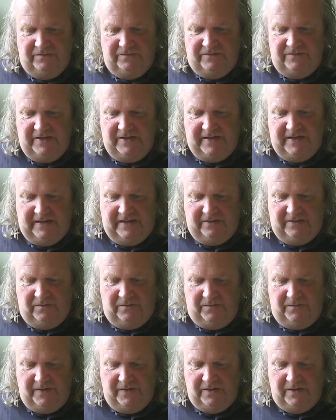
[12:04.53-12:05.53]
sort of dig
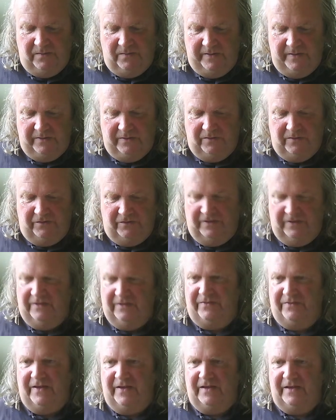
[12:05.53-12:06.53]
out finger
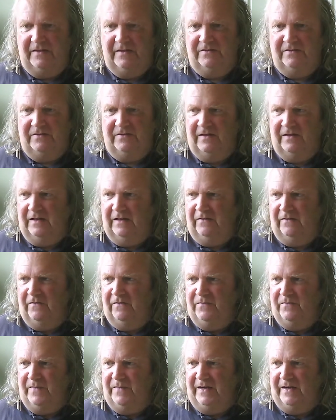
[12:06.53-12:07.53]
wheels and things
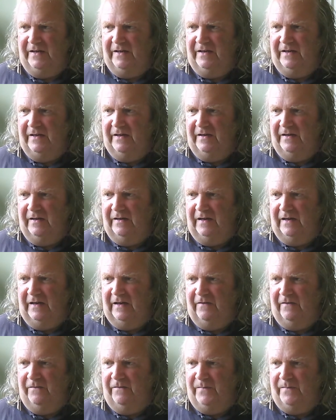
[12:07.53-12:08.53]
out of my uh,
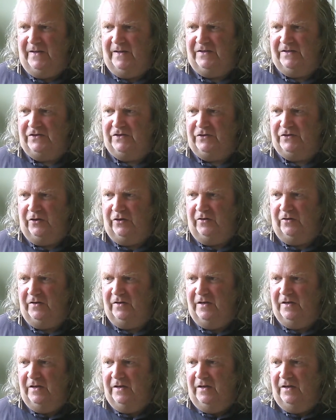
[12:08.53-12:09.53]
out of my
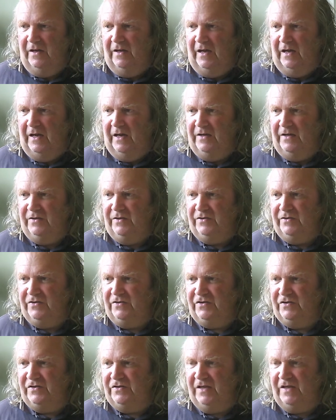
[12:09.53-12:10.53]
stock and
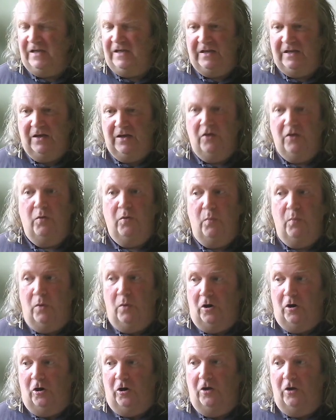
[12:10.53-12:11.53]
see
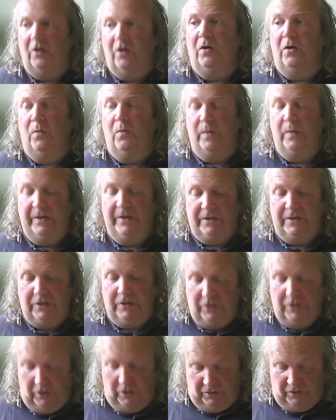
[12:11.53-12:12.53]
what
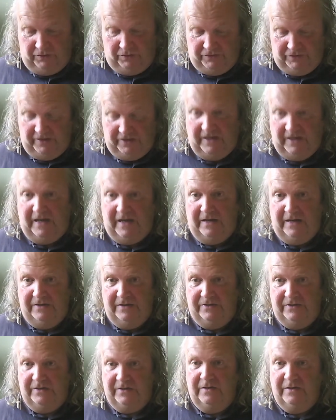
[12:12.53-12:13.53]
we'd got,
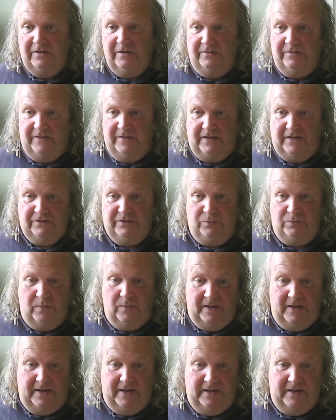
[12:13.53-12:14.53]
and
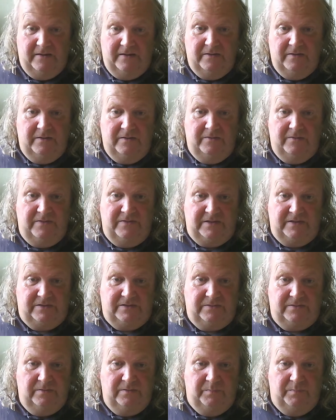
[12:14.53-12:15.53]
that's where
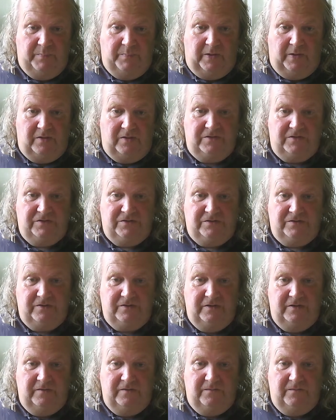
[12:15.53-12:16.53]
this
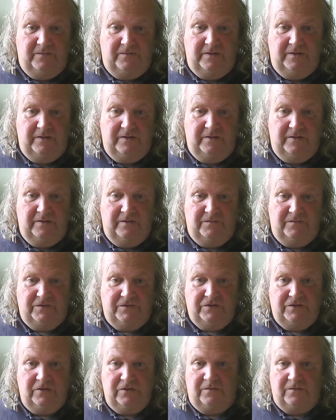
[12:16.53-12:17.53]
box of uh,
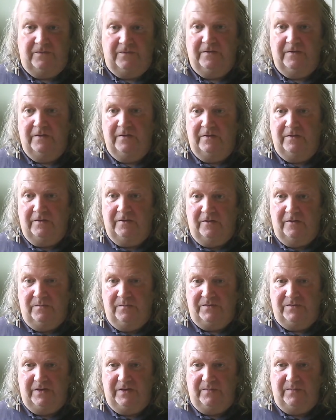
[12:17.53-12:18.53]
of stuff
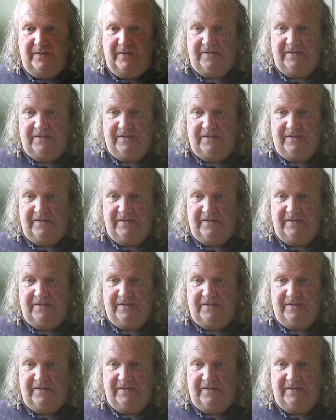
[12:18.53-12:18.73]
comes